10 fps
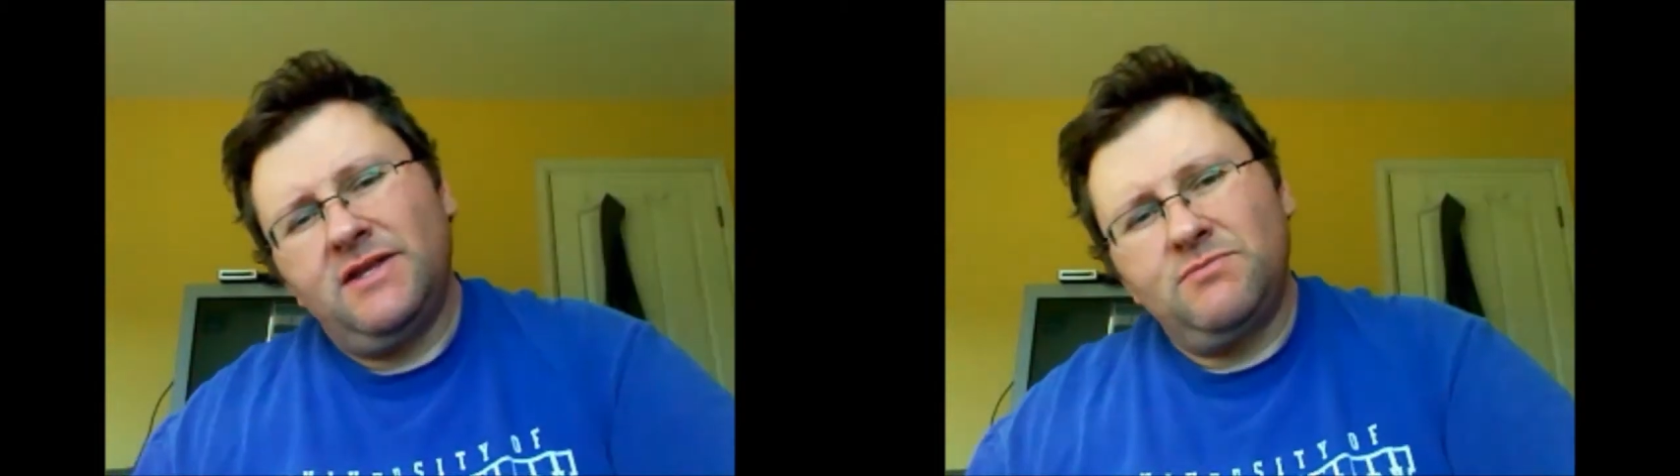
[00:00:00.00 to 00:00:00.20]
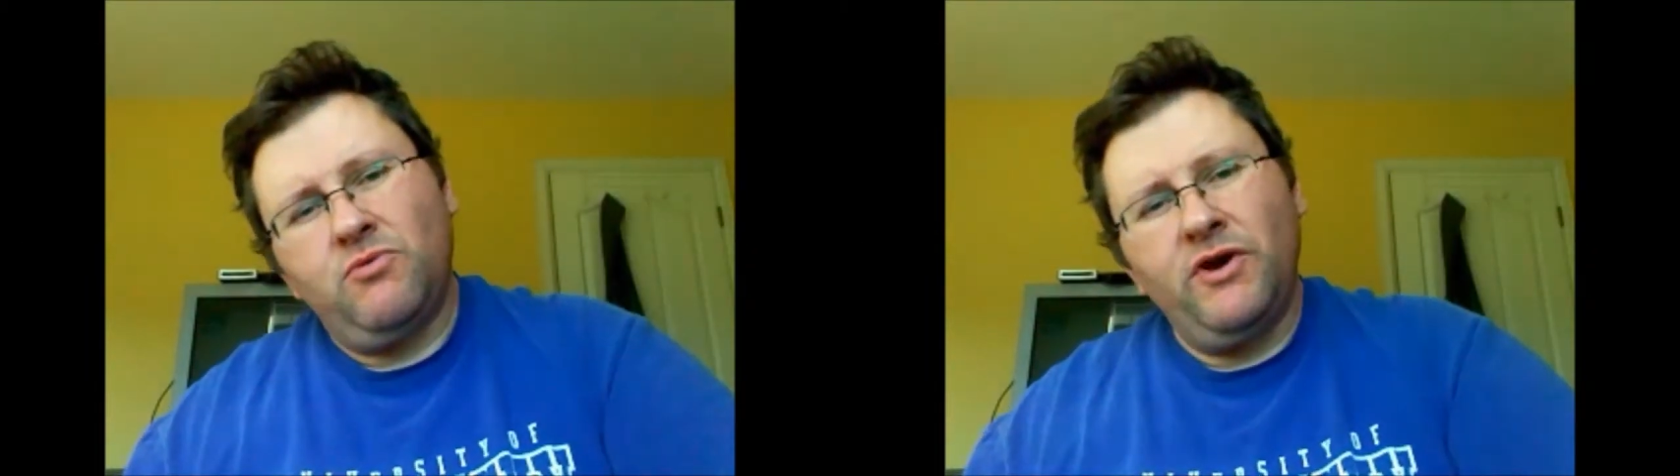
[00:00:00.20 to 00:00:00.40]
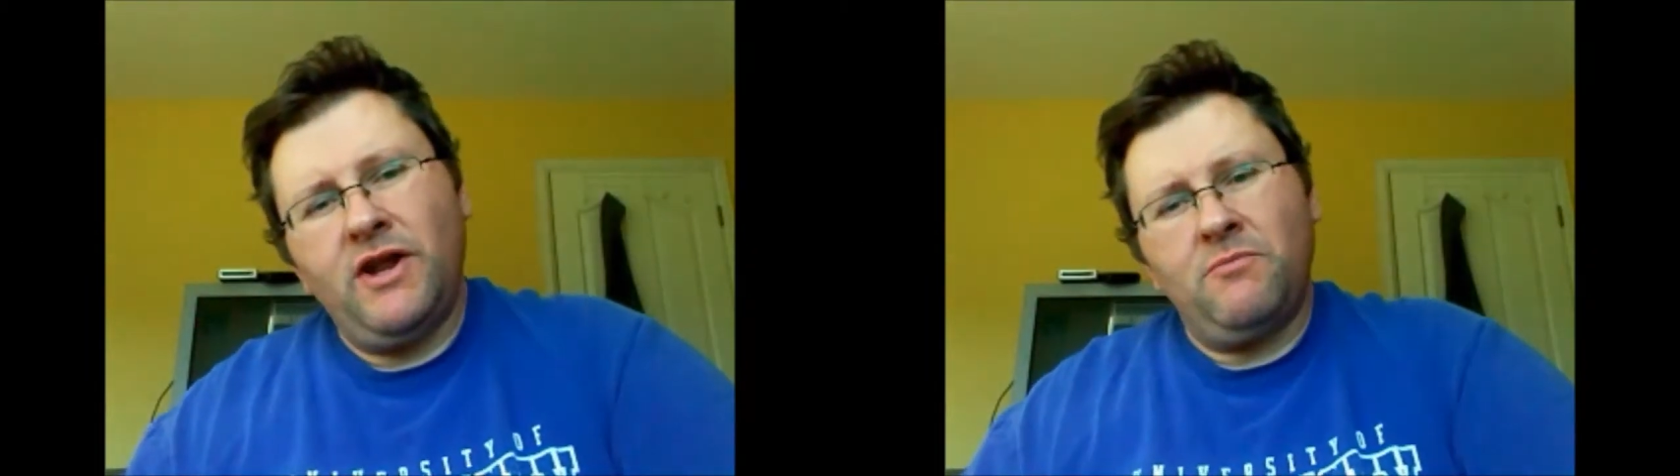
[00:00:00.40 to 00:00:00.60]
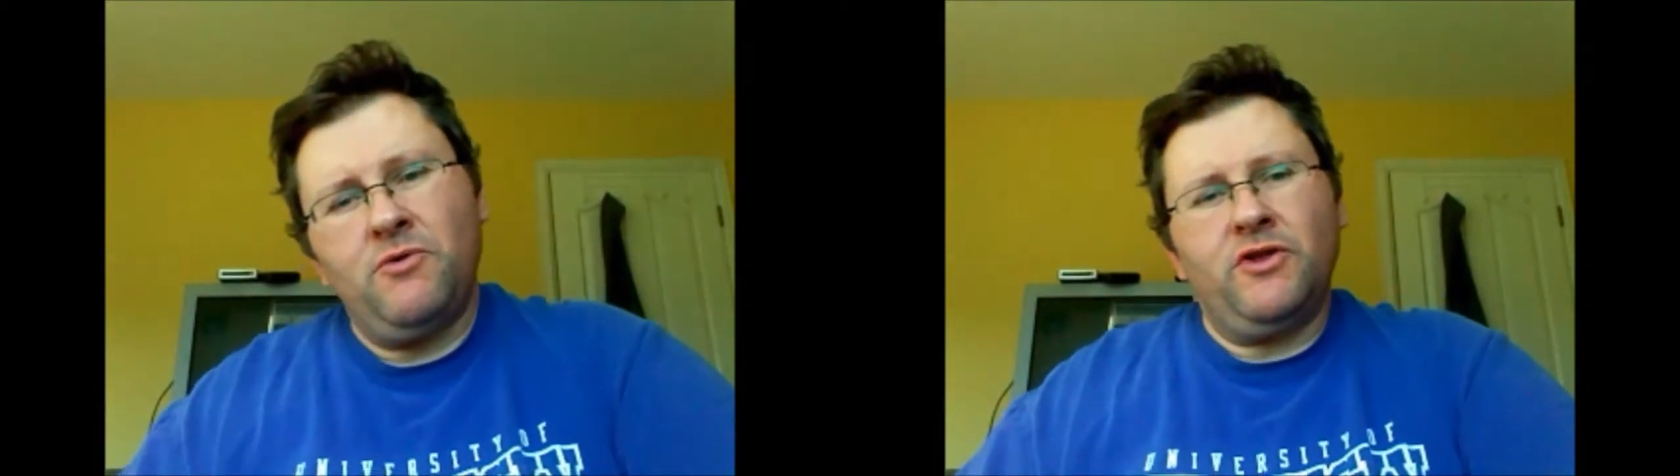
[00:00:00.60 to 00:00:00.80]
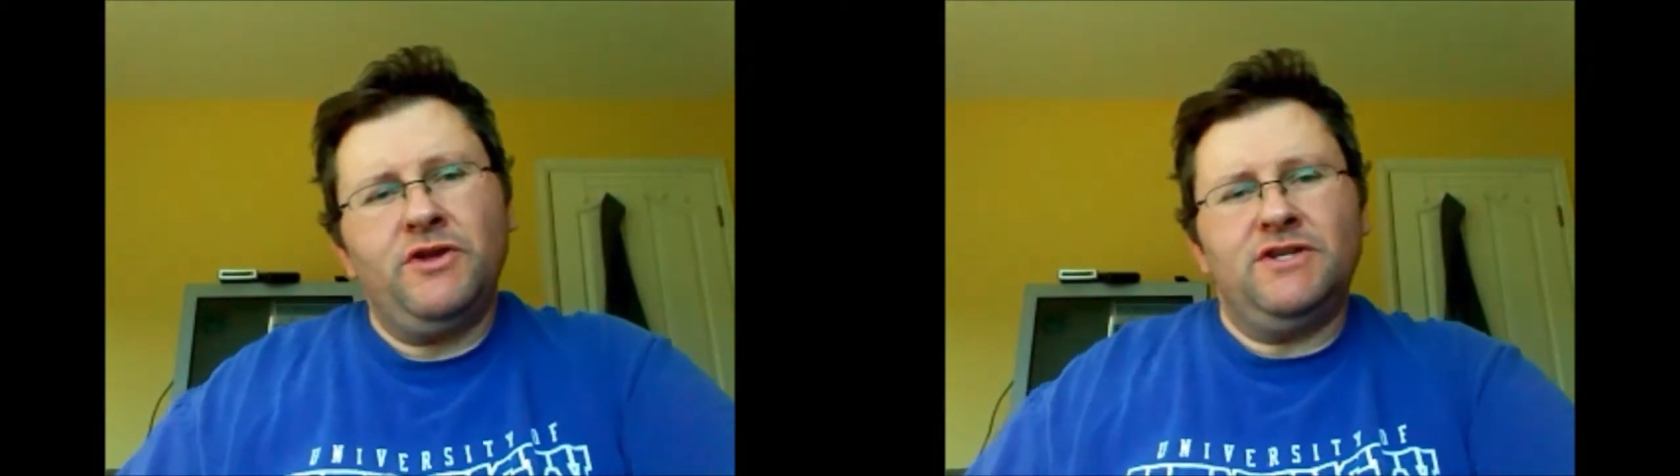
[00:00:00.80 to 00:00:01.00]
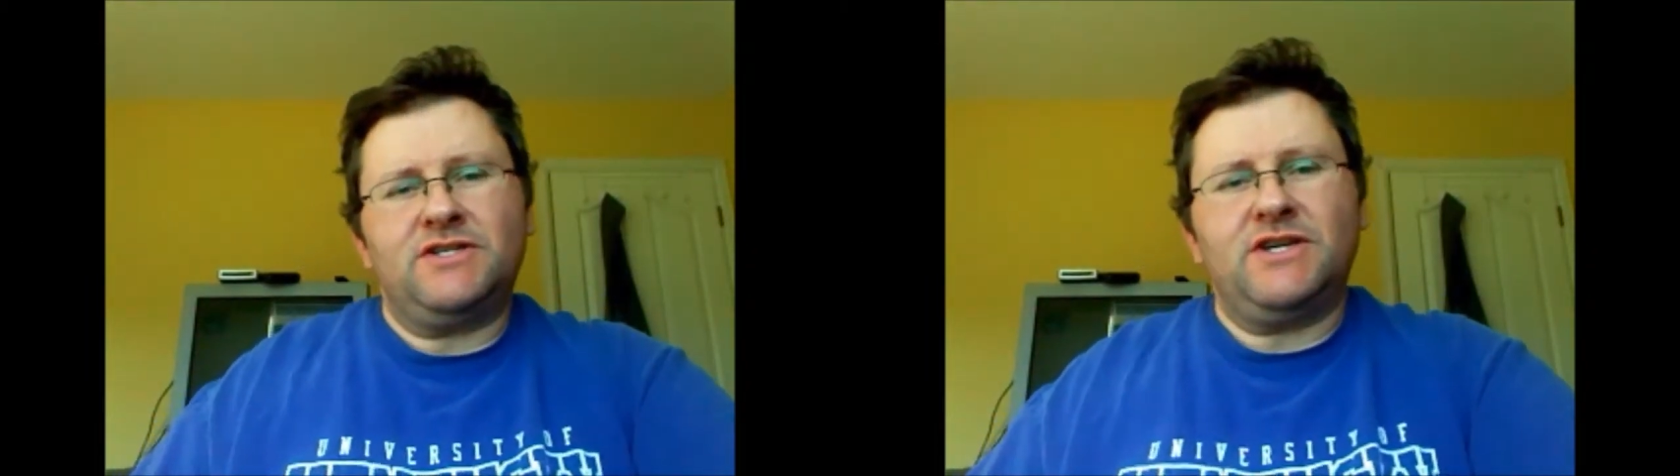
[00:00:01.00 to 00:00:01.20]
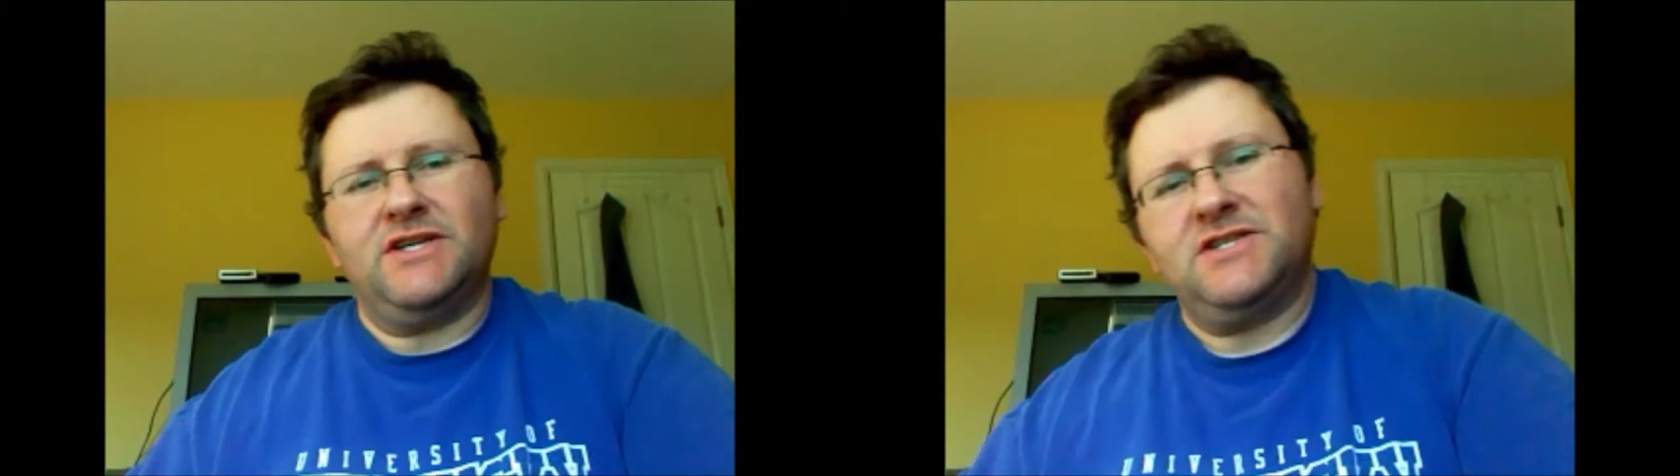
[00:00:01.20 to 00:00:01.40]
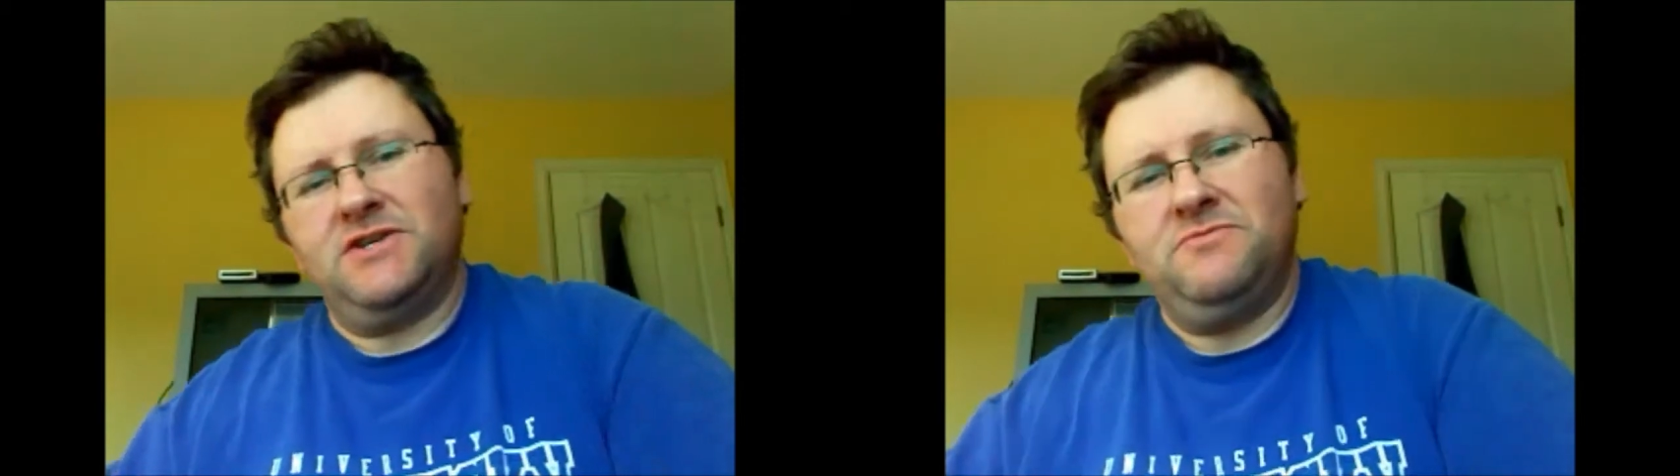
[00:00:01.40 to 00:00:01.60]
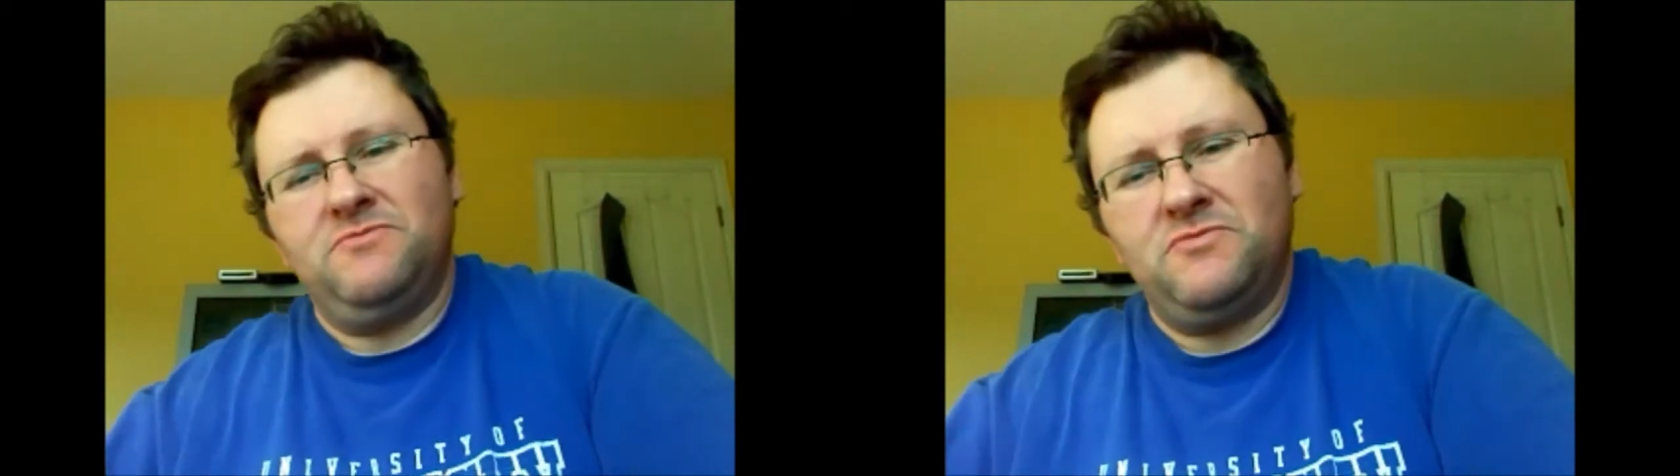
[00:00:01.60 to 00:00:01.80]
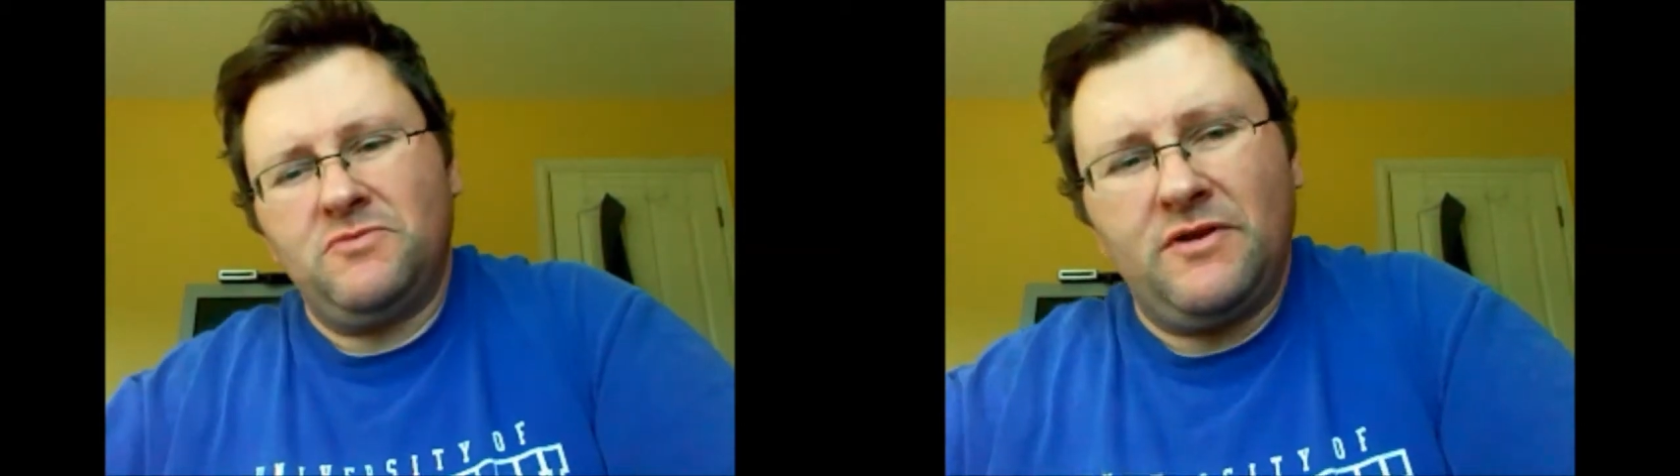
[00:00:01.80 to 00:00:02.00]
At this point I'm really disgusted.